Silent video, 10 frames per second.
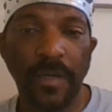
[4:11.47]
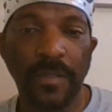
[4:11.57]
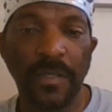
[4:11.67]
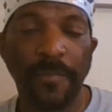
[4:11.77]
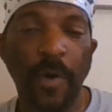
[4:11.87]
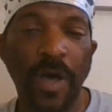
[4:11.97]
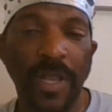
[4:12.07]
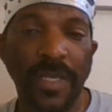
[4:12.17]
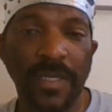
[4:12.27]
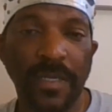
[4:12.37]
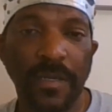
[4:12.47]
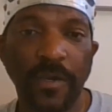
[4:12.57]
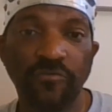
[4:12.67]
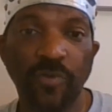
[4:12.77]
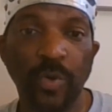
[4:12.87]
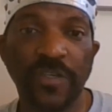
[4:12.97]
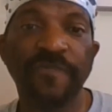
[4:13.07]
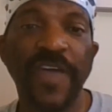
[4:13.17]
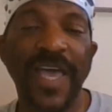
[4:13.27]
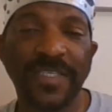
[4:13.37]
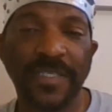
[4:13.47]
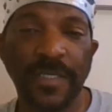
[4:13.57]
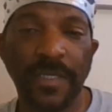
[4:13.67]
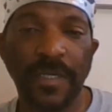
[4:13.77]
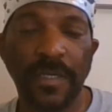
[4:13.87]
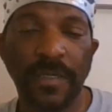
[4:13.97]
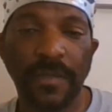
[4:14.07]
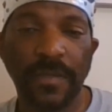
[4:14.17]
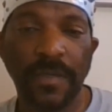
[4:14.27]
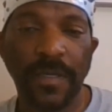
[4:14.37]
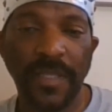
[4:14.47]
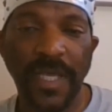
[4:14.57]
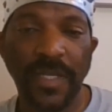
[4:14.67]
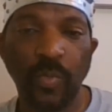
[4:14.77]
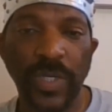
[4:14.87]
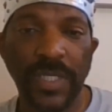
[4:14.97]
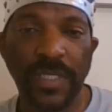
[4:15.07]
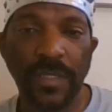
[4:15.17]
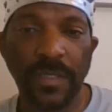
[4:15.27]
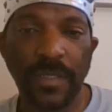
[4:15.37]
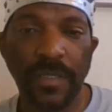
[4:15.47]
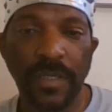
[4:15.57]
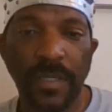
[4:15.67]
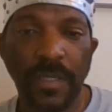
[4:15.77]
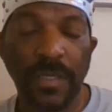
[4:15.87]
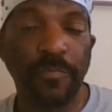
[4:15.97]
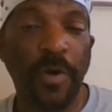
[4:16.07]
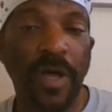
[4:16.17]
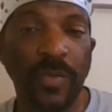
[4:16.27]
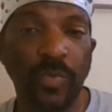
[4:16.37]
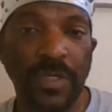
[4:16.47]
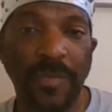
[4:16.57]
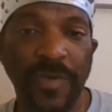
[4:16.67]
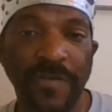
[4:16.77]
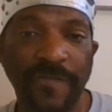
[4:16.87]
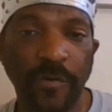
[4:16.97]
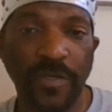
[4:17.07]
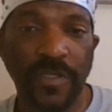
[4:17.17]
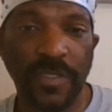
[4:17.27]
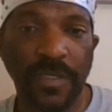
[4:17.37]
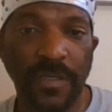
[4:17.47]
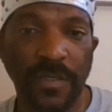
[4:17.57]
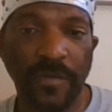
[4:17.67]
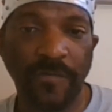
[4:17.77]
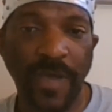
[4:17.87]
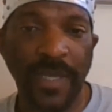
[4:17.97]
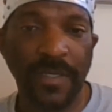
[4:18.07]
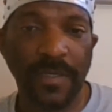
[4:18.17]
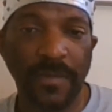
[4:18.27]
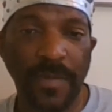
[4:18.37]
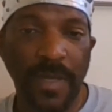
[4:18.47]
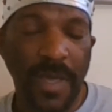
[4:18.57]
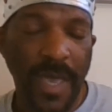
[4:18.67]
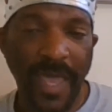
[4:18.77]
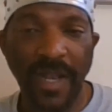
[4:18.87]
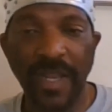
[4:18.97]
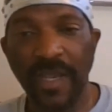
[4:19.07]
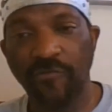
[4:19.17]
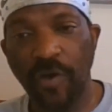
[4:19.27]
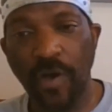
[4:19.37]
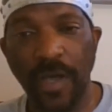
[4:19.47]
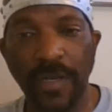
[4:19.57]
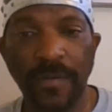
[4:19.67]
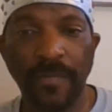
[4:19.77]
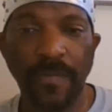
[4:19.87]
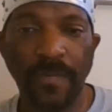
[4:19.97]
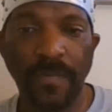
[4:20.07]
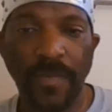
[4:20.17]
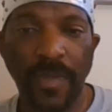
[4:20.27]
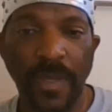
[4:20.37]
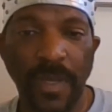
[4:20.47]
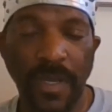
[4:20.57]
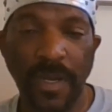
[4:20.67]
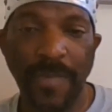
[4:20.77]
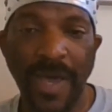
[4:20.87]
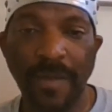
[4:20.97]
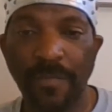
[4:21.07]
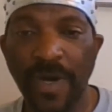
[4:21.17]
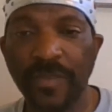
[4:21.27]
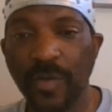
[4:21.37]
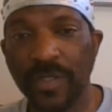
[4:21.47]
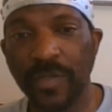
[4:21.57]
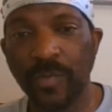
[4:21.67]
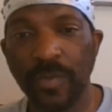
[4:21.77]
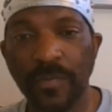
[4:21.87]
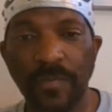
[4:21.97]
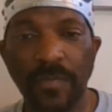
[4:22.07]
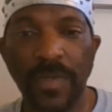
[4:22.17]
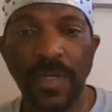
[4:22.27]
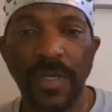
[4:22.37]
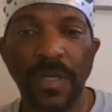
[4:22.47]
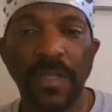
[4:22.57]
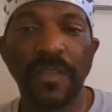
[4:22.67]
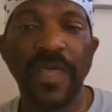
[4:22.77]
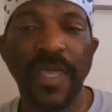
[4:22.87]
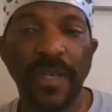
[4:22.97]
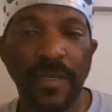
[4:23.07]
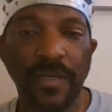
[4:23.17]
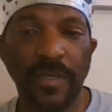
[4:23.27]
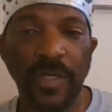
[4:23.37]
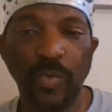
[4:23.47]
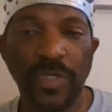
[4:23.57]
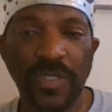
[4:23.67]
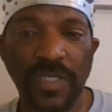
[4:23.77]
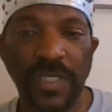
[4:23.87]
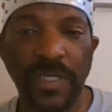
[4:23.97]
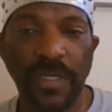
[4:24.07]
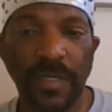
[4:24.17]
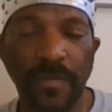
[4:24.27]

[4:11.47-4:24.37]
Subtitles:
the barley grows faster than the wheat, the barley would come in first, right? And later on, in about a month or two, then you would see